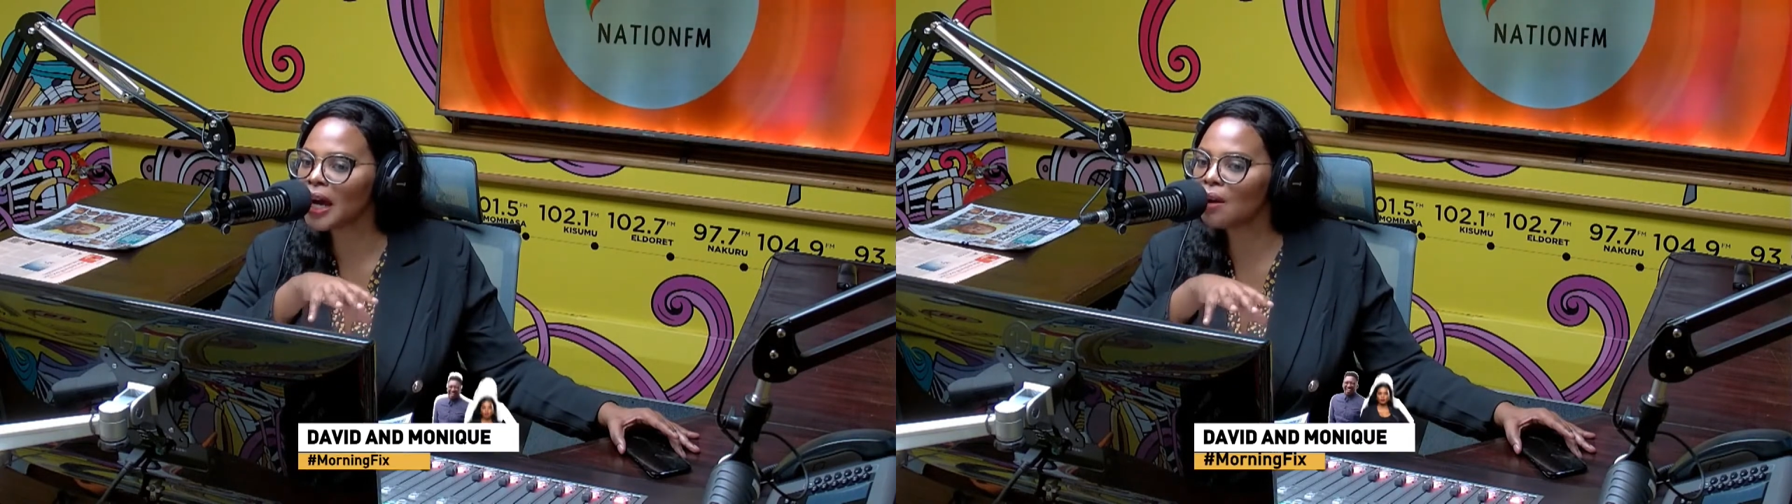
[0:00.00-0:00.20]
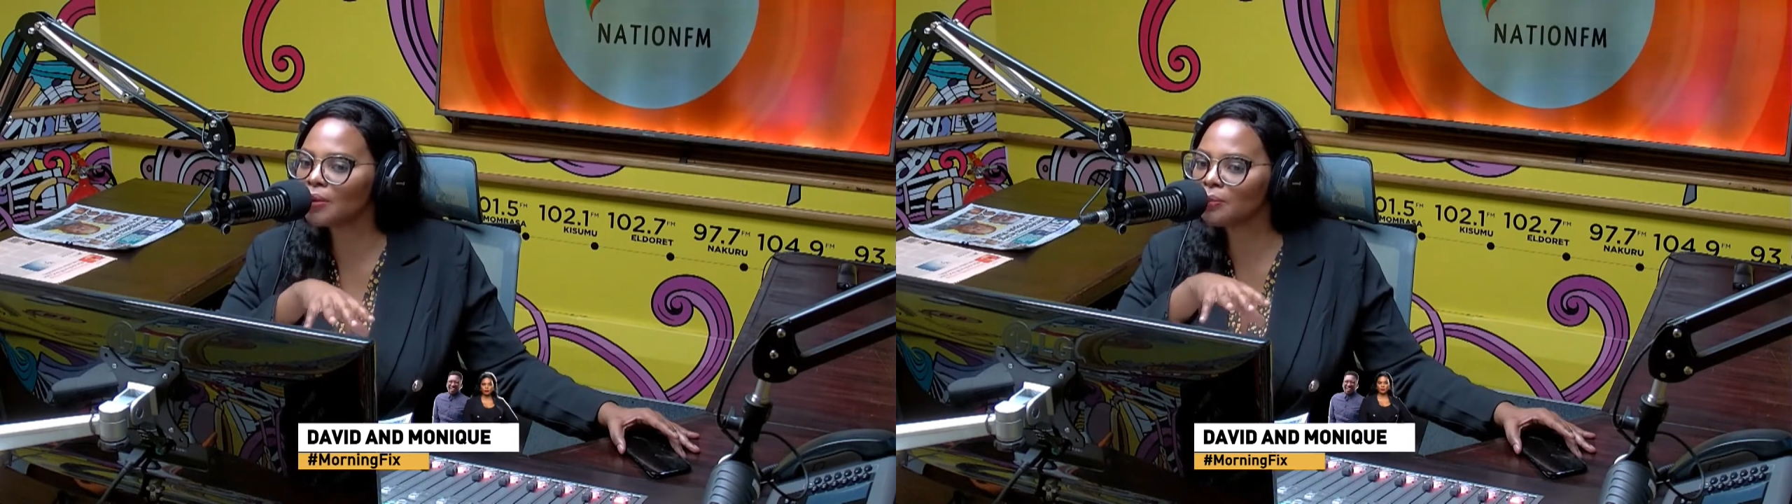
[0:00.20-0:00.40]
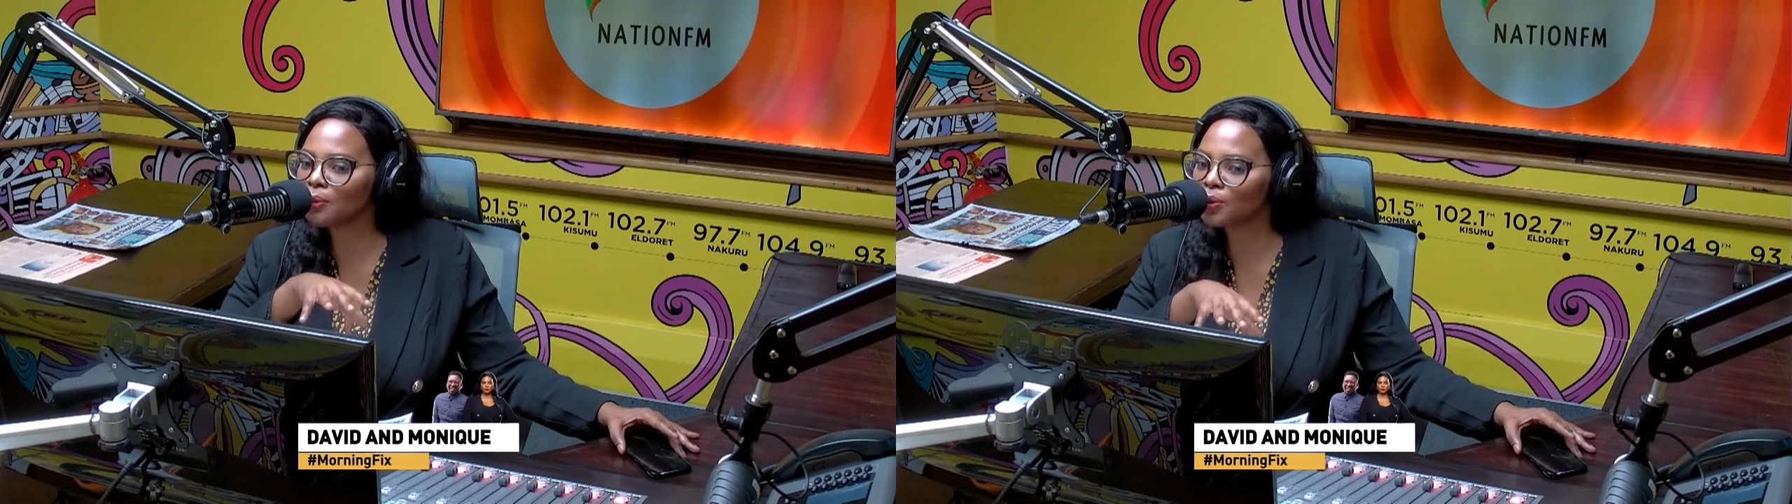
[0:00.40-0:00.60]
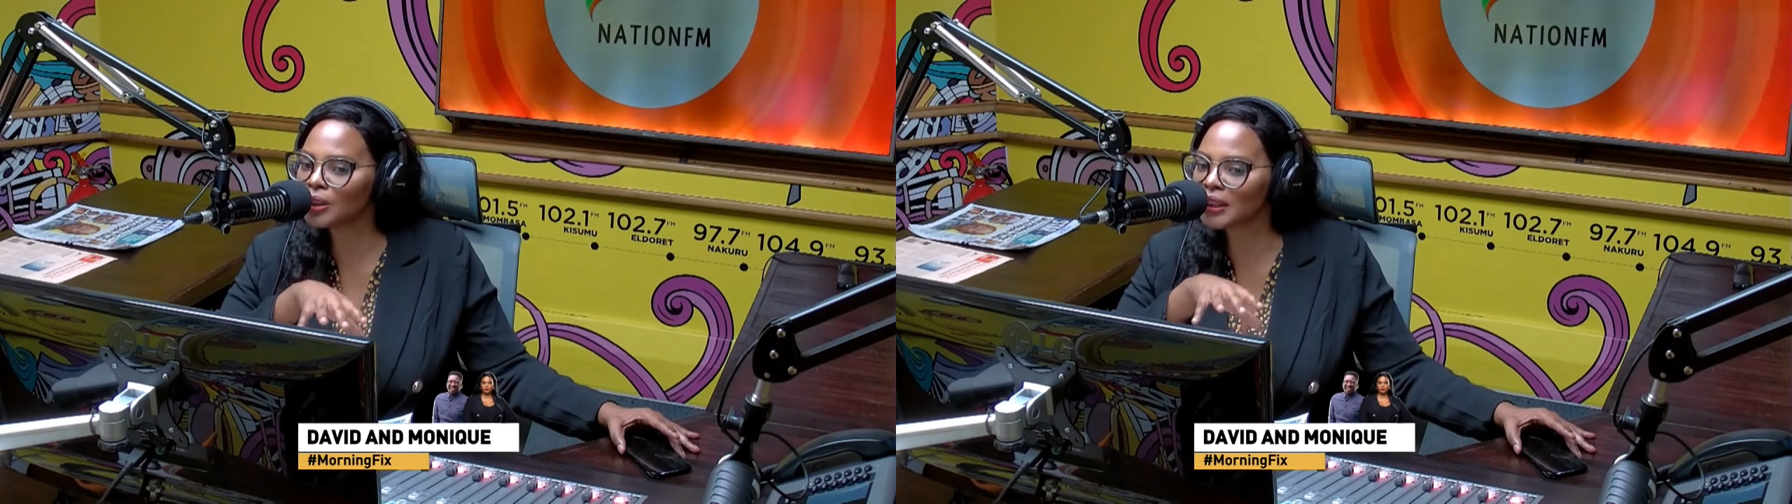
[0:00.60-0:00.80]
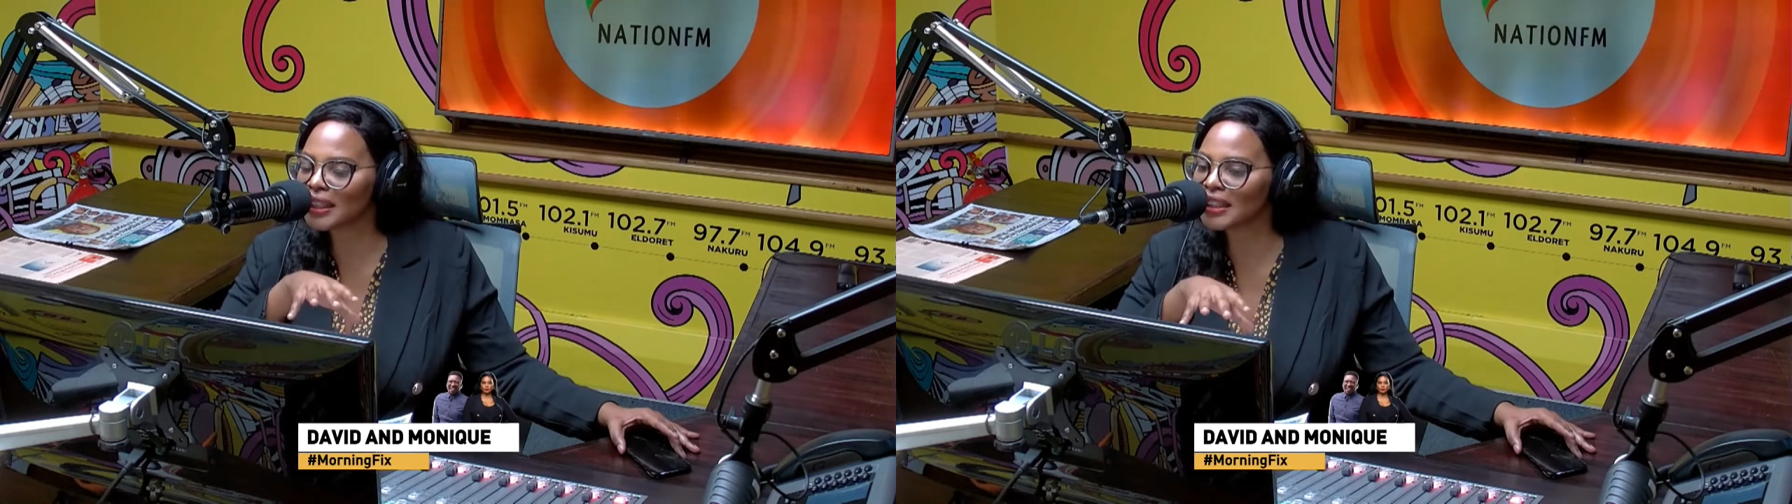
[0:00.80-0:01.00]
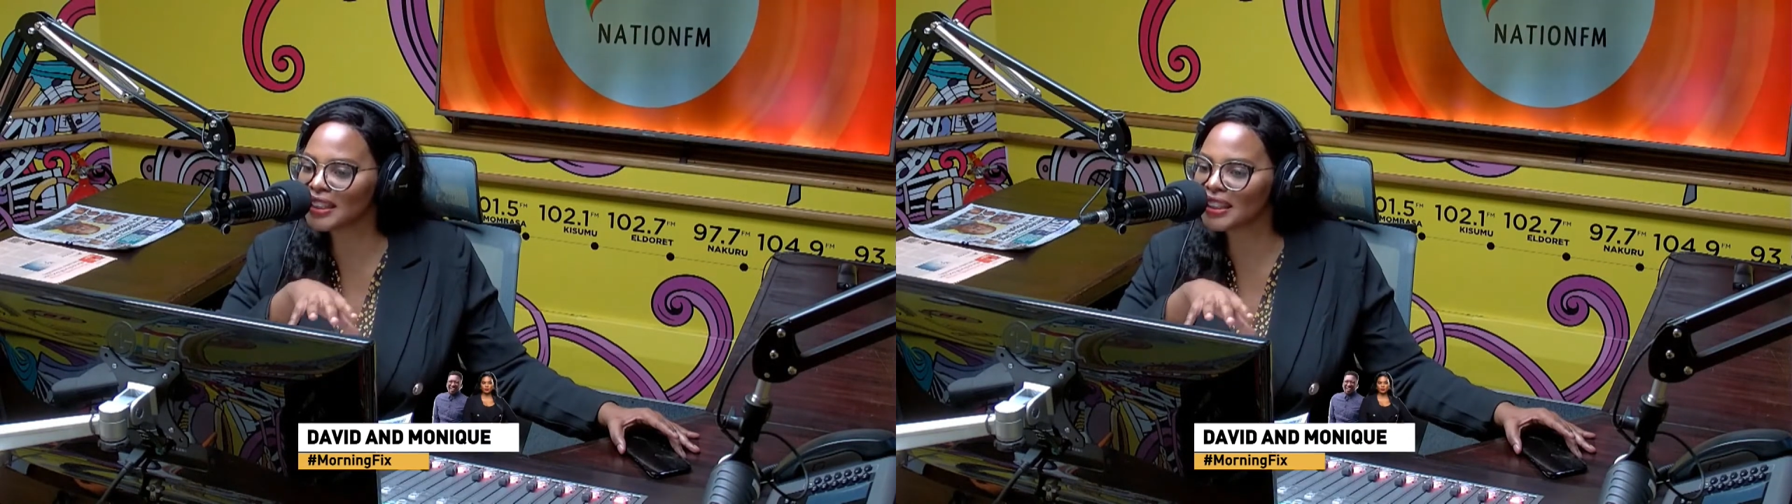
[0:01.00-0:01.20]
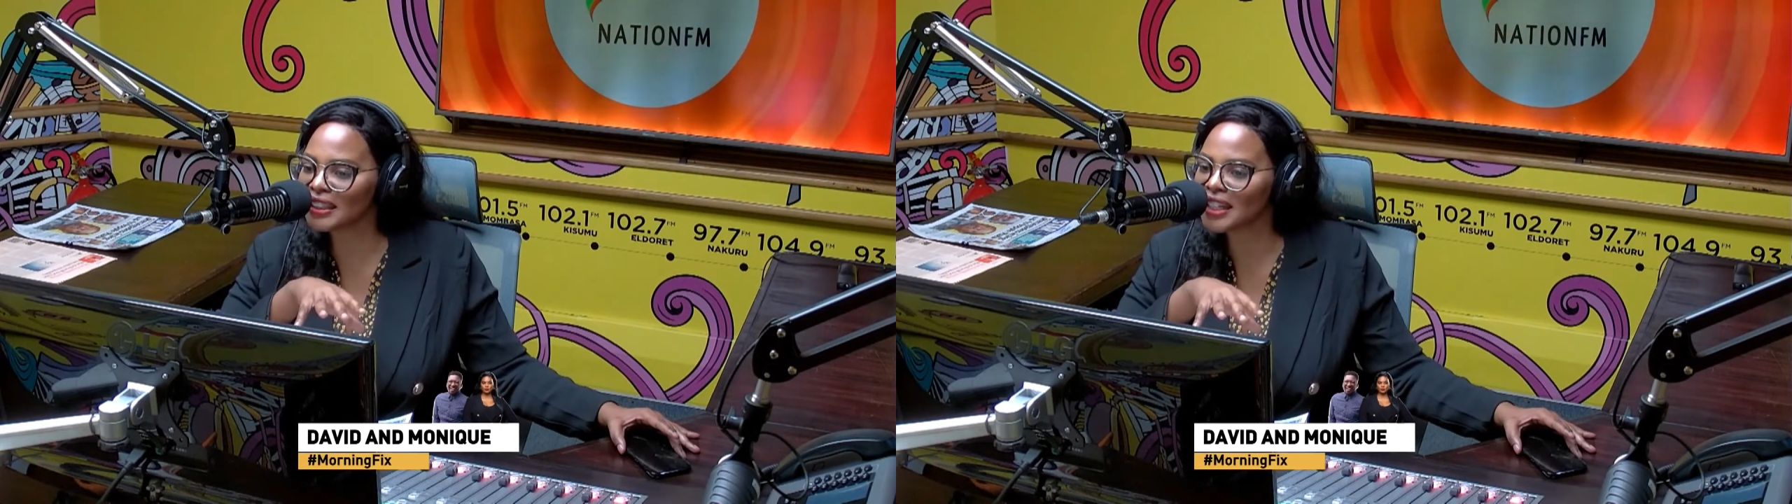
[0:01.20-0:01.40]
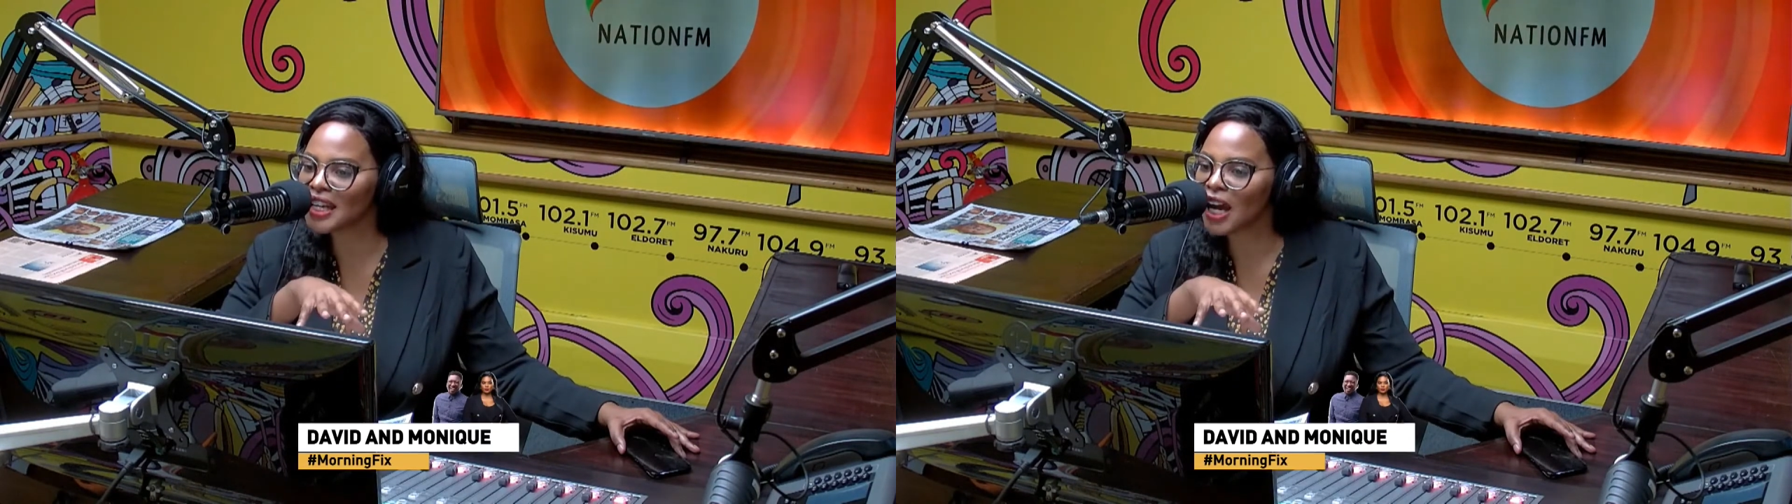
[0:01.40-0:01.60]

how important is it?